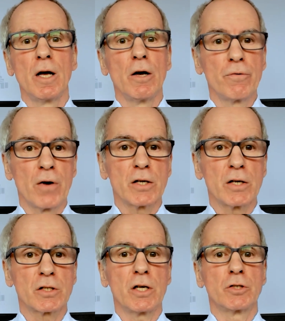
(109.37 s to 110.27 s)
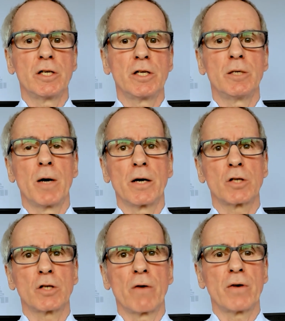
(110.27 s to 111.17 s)
First, these treaty partners
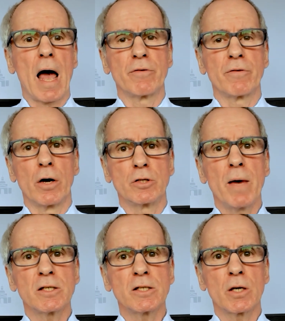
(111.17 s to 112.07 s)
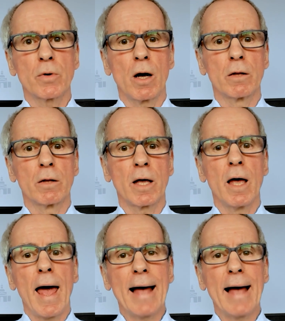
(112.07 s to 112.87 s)
often have no domestic withholding,